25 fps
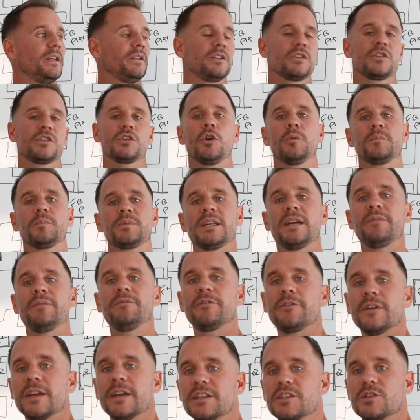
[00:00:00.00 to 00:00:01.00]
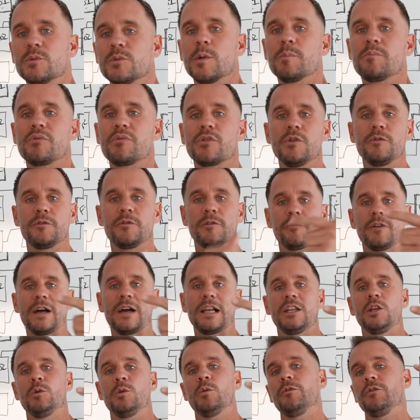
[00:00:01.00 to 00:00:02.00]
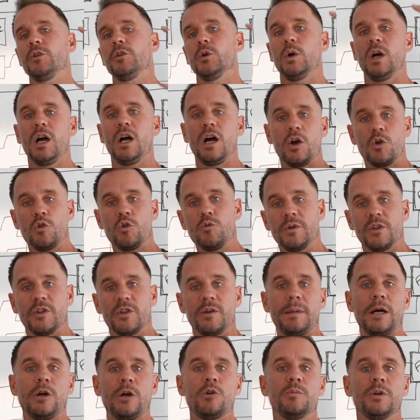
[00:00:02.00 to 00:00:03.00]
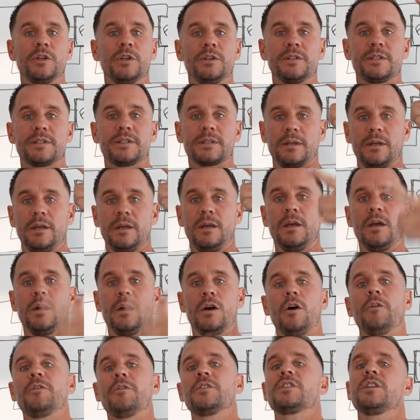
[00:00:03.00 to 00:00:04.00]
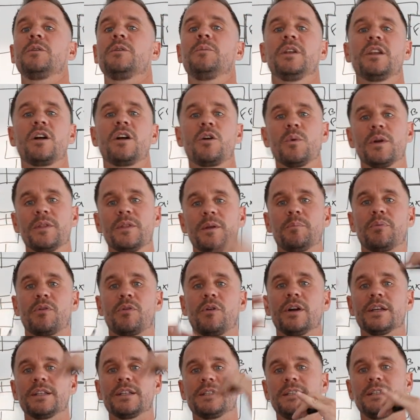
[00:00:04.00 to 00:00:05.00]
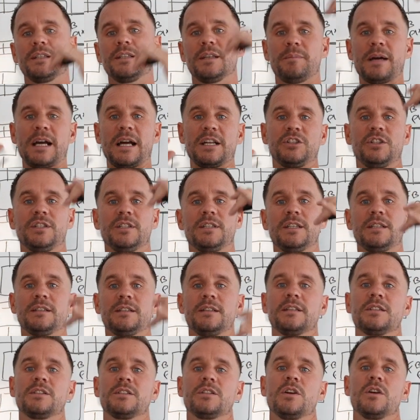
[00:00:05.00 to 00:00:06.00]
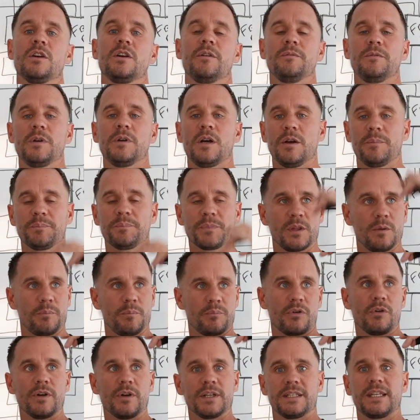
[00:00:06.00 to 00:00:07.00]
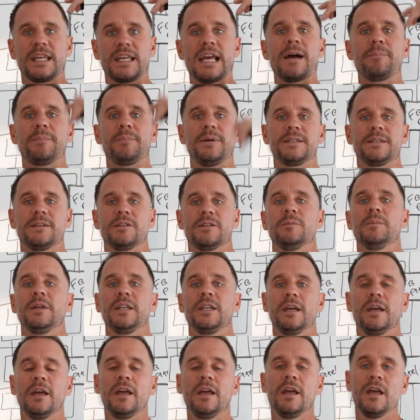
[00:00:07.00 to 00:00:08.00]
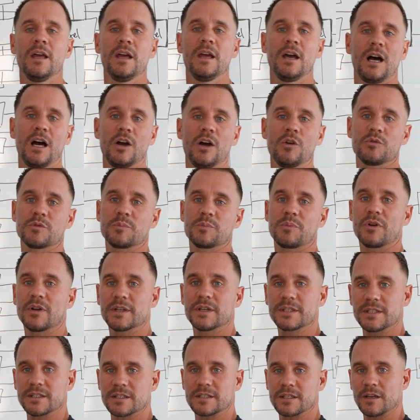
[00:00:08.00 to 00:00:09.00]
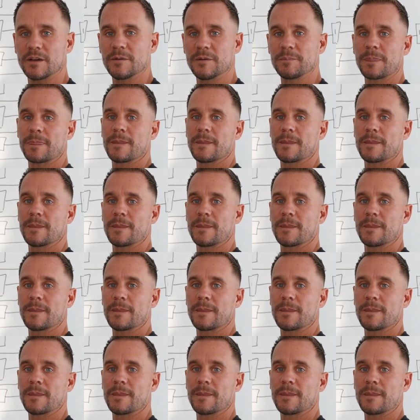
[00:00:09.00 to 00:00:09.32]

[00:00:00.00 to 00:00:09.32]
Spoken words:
the top 10 things to improve the value of your home at the moment. Obviously, we know where the price matches is. The price cap is at the minute. House prices are,